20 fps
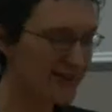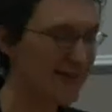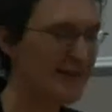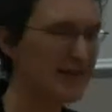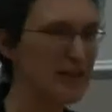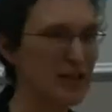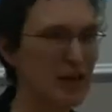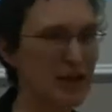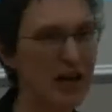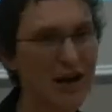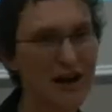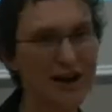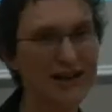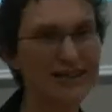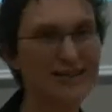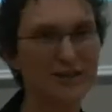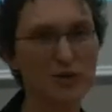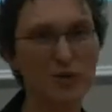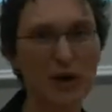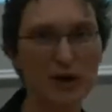the
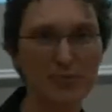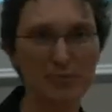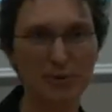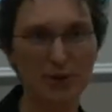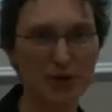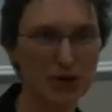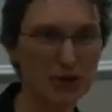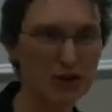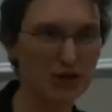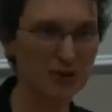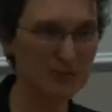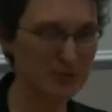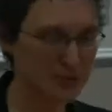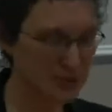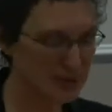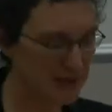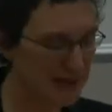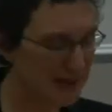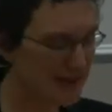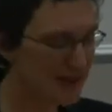lines are quite blurred
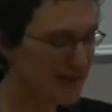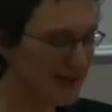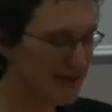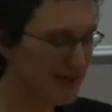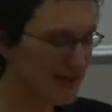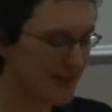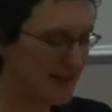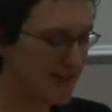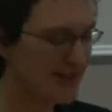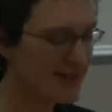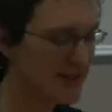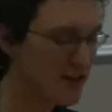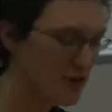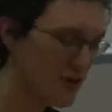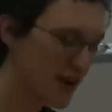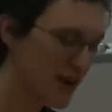between these three